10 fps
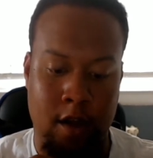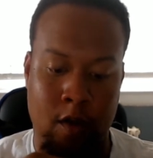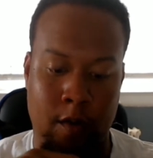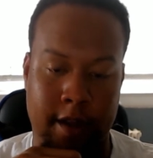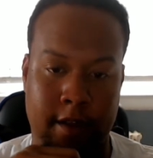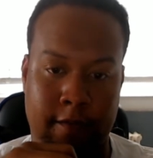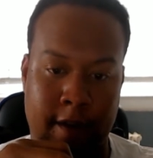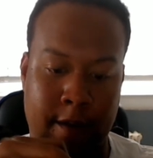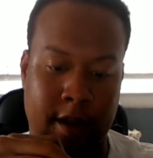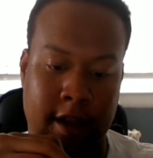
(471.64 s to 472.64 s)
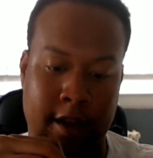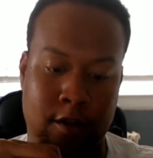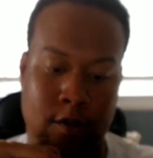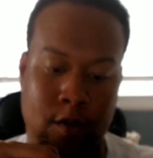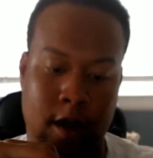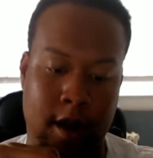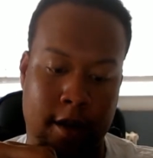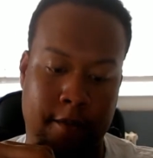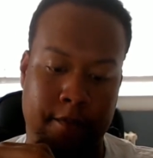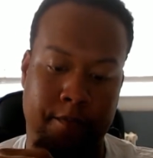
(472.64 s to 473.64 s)
with very
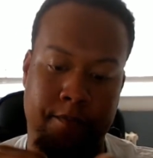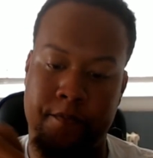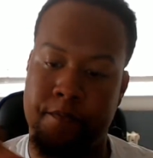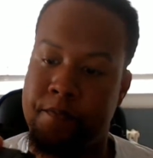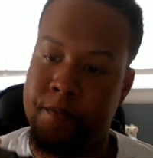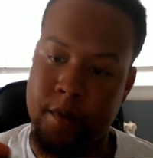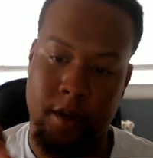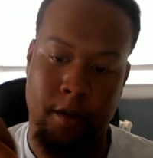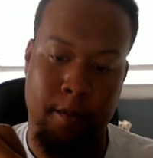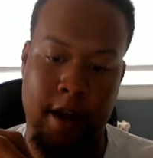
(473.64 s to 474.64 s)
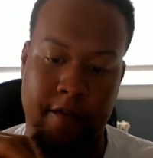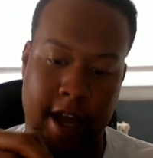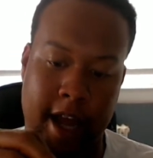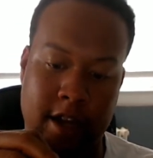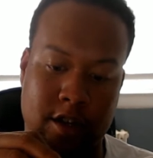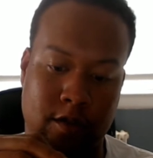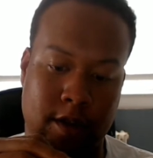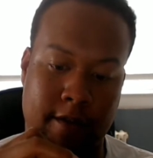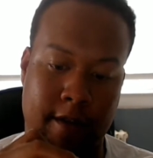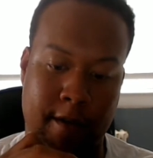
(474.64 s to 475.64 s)
little modification. You
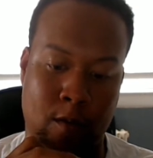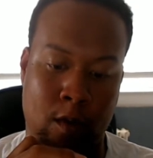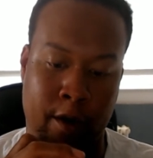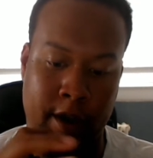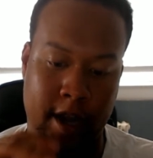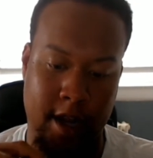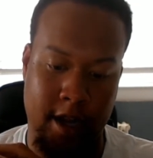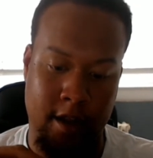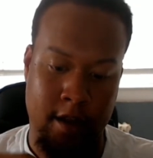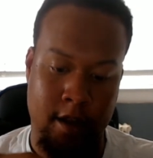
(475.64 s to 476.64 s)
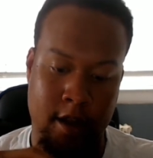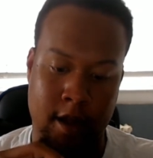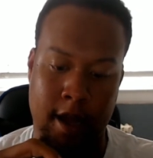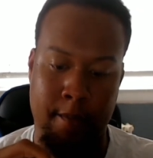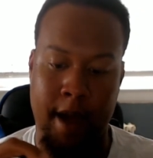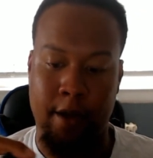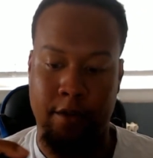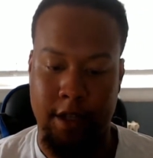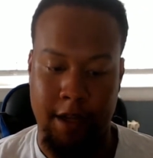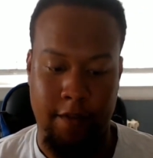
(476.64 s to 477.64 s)
get very working mounts
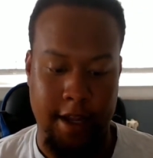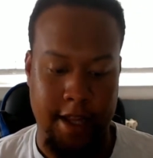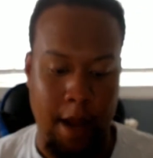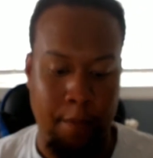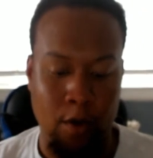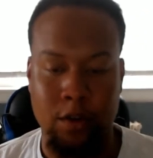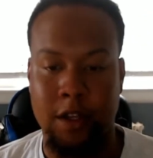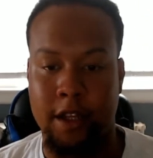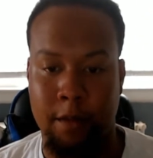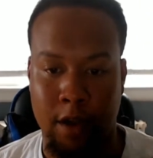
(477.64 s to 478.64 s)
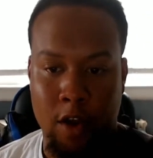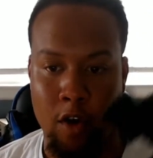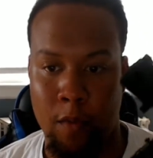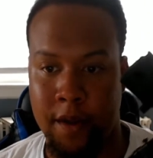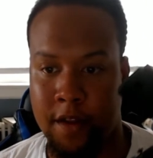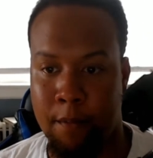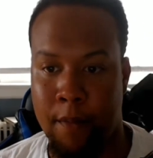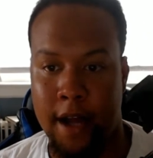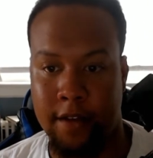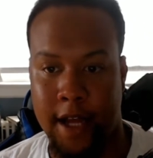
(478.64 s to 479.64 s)
and stuff like that. I'll post a link below with the
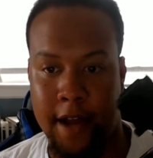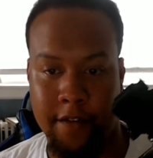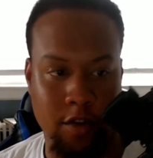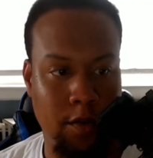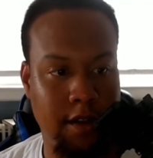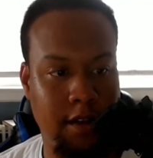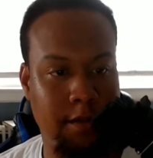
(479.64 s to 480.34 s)
mods I have to do this. It